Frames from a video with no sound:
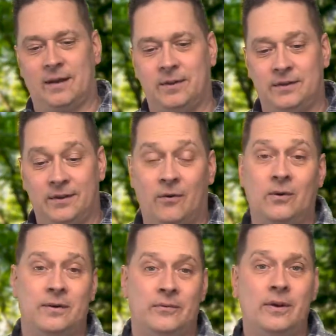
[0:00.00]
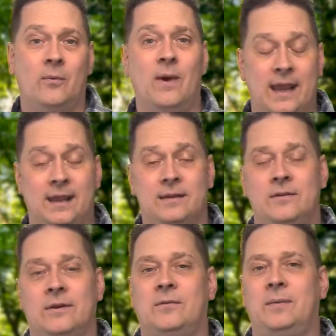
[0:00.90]
but the only real way
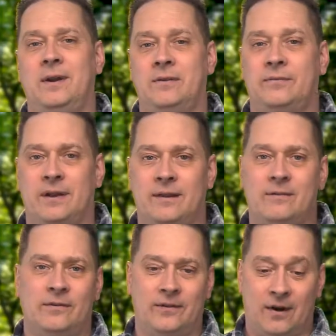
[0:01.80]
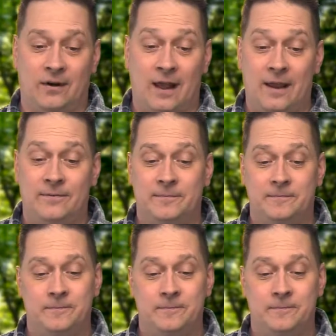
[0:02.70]
to experience forgiveness in our life